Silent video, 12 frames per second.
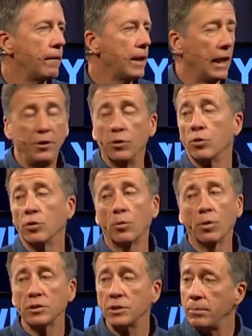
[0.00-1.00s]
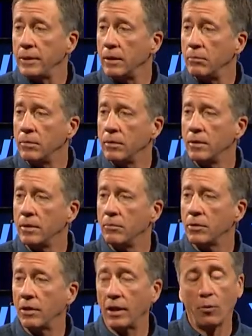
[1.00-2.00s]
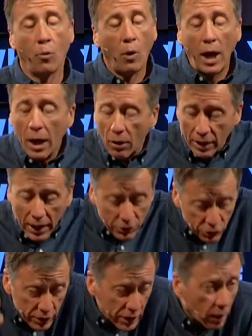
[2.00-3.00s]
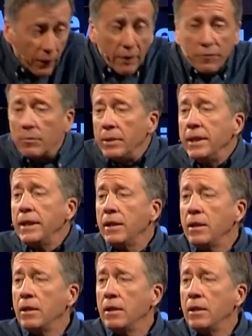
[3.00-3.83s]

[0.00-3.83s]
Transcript: And you're going to worship him. We're going to like, wow, God, you did all that for me.